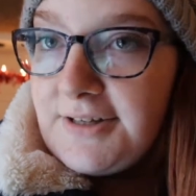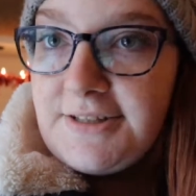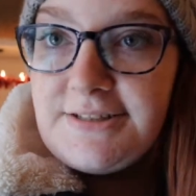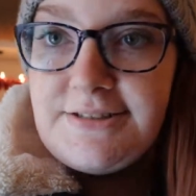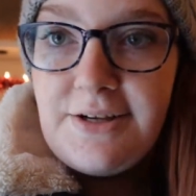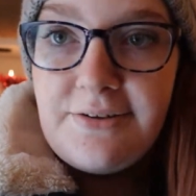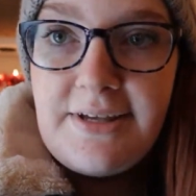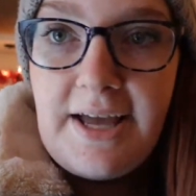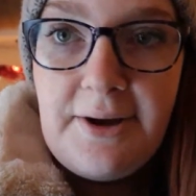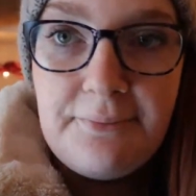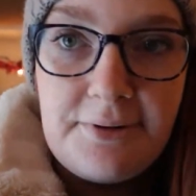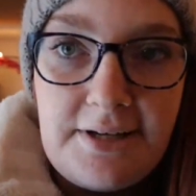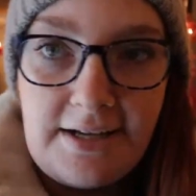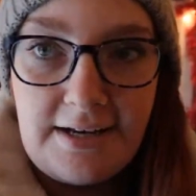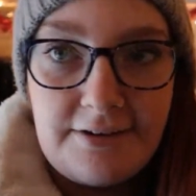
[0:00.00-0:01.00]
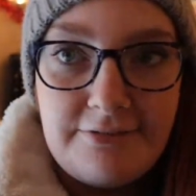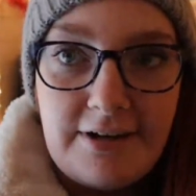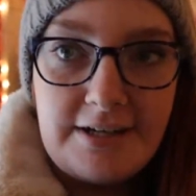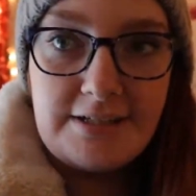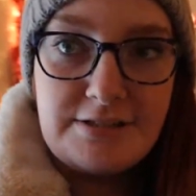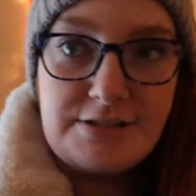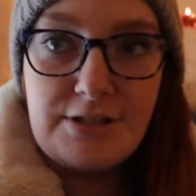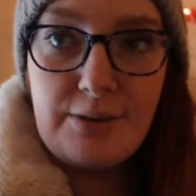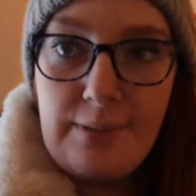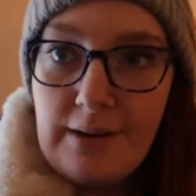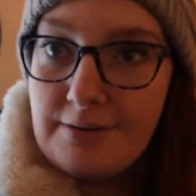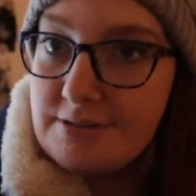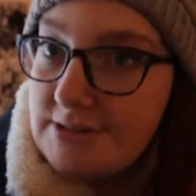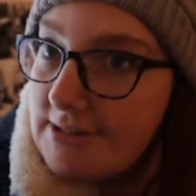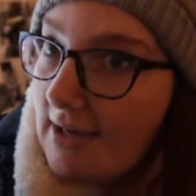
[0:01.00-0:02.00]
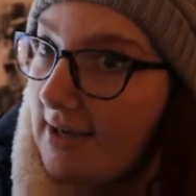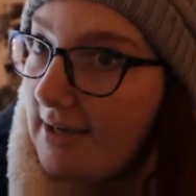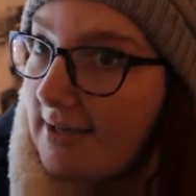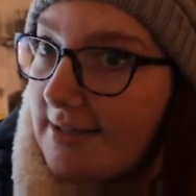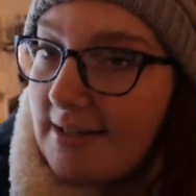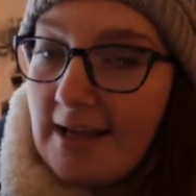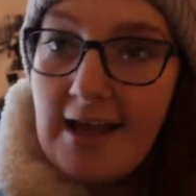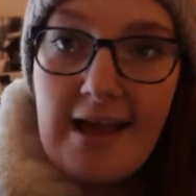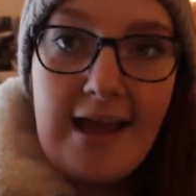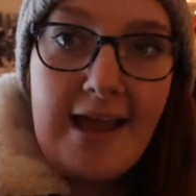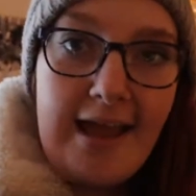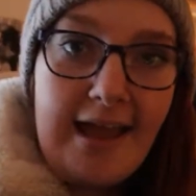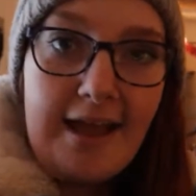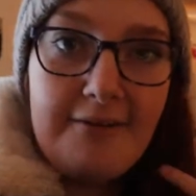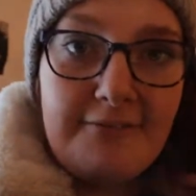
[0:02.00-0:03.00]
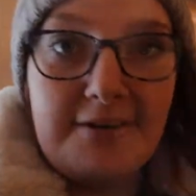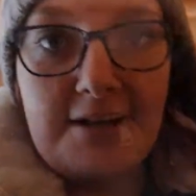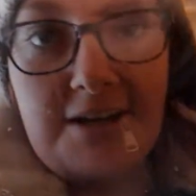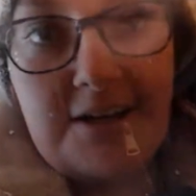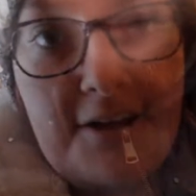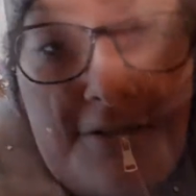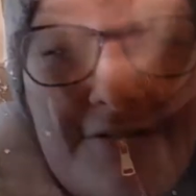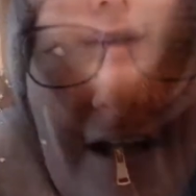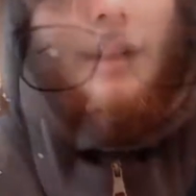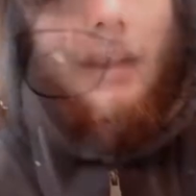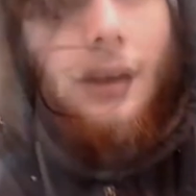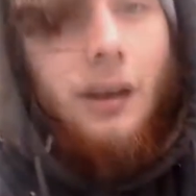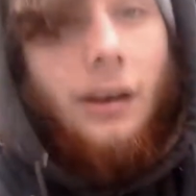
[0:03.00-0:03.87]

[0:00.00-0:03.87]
So yeah, we're getting ready to go outside and we're gonna go find the